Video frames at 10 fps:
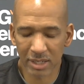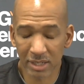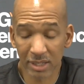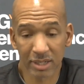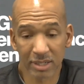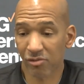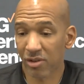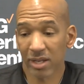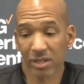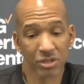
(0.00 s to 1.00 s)
And then as a
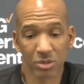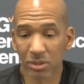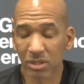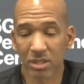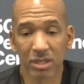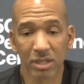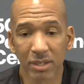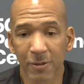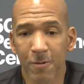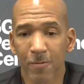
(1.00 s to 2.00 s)
fan, you just want to see
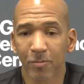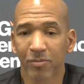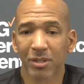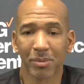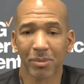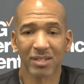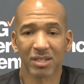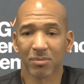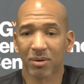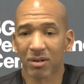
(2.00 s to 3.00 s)

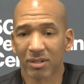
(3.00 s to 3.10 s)
basketball.